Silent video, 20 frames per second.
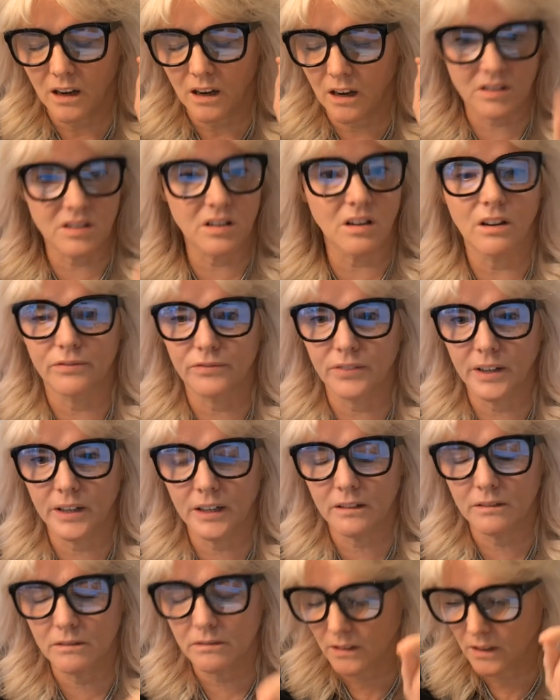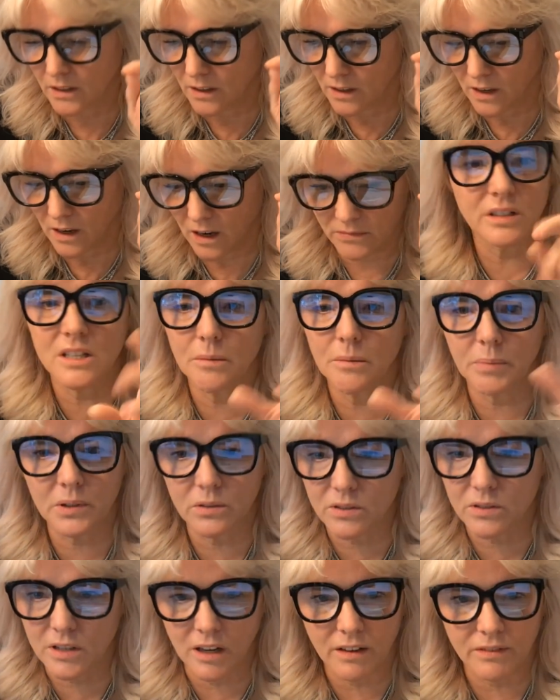surfing, the
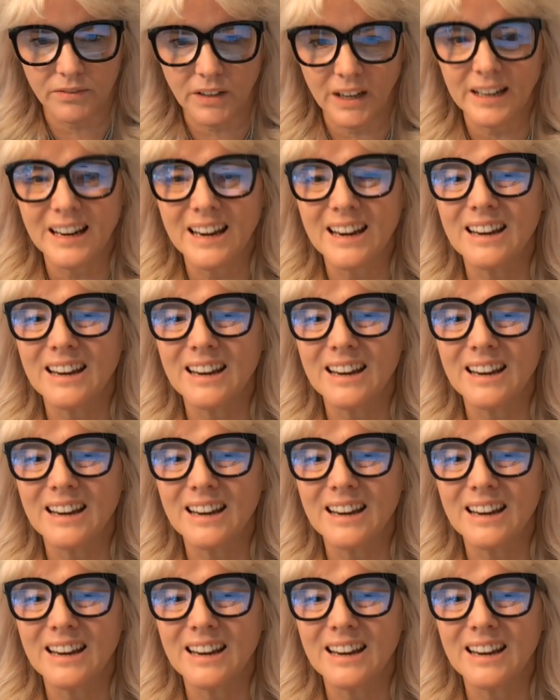typical stuff. And